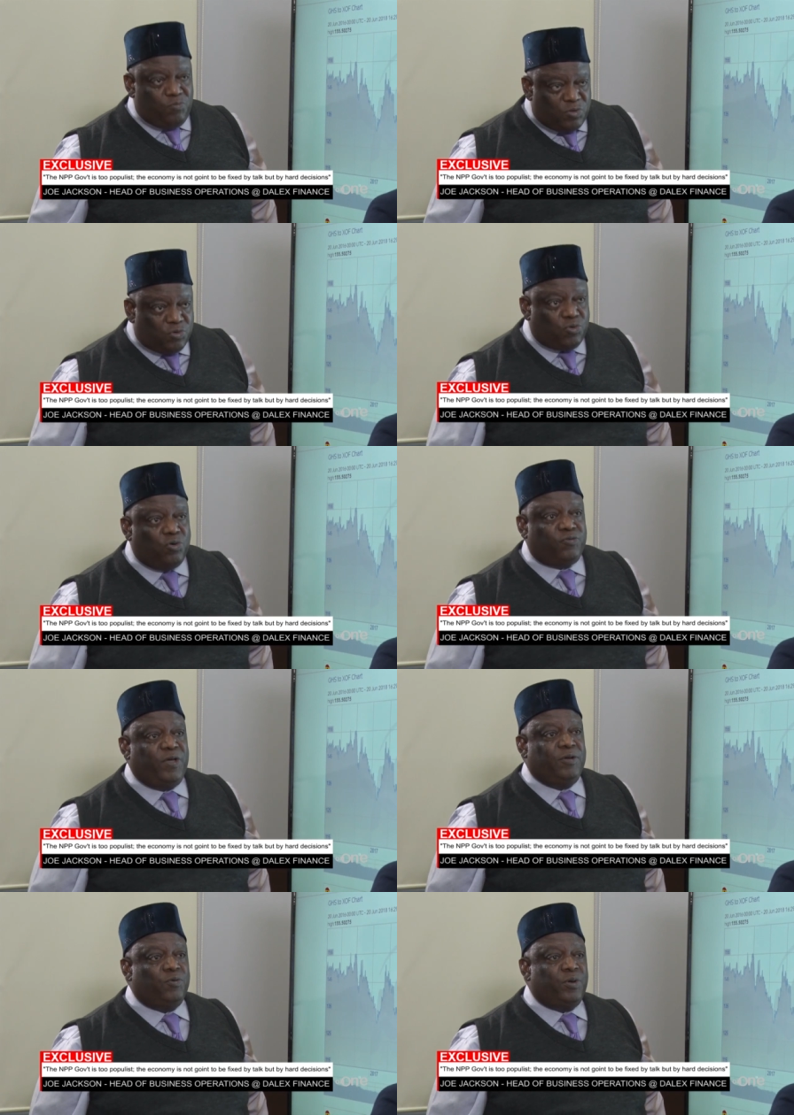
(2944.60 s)

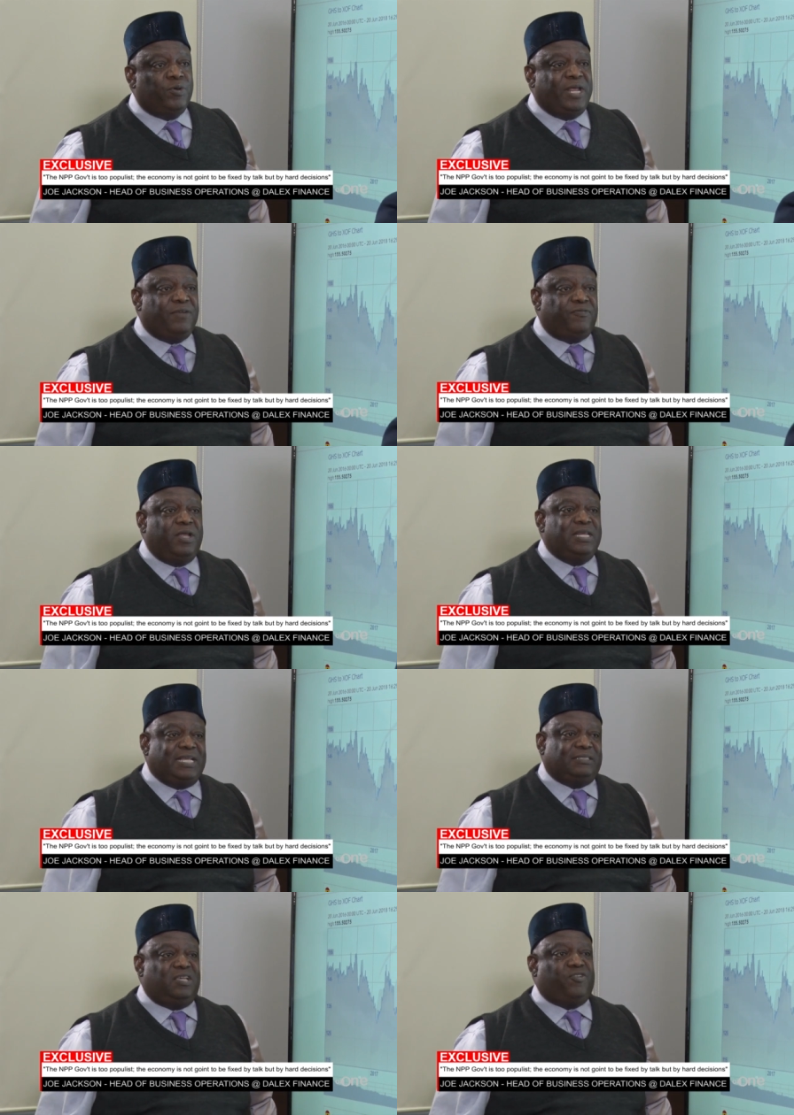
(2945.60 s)
we could head for a
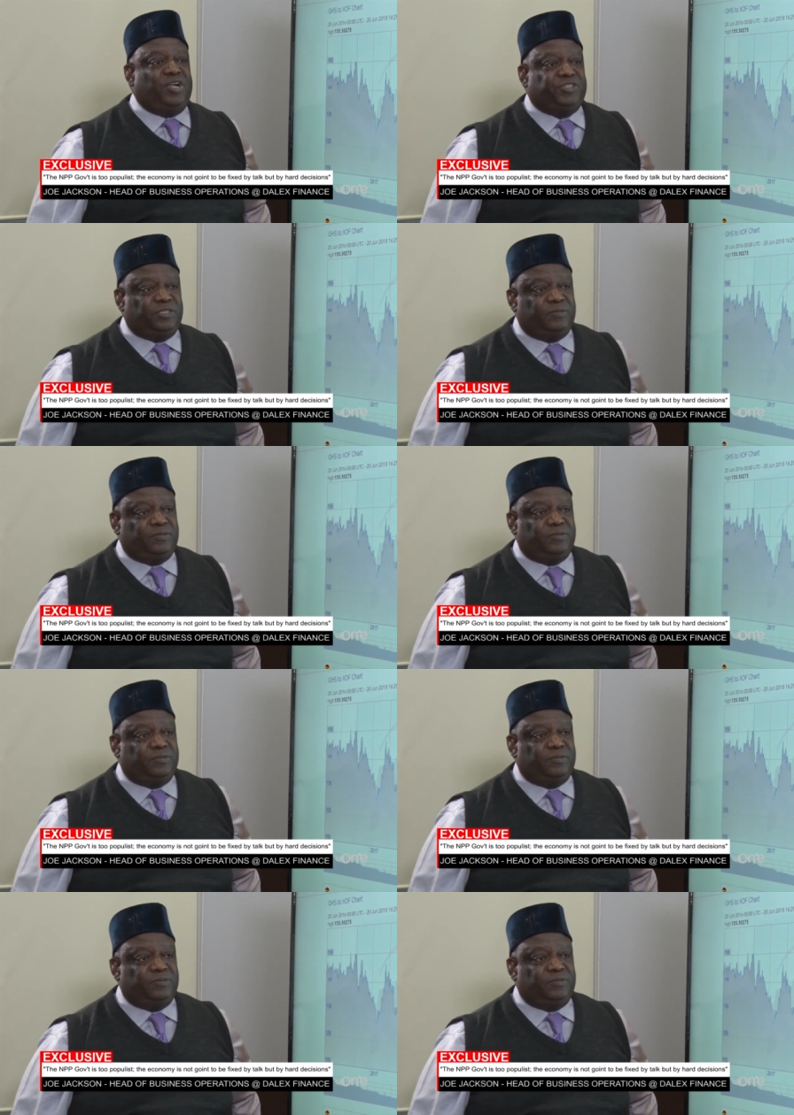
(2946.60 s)
nasty crash.